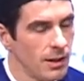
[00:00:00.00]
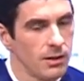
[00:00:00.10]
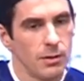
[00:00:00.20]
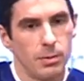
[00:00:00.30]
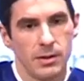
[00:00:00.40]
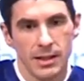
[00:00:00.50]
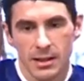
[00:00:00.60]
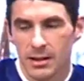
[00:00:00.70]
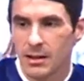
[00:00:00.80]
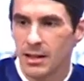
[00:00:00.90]
to
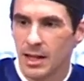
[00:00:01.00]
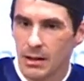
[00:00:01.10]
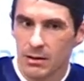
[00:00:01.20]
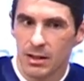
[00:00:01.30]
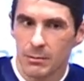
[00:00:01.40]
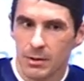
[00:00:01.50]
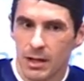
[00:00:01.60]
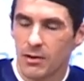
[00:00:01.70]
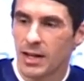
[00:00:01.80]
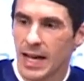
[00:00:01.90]
predict the outcome of
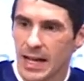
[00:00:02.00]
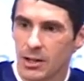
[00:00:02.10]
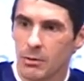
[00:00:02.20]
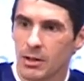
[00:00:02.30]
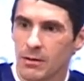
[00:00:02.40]
your annual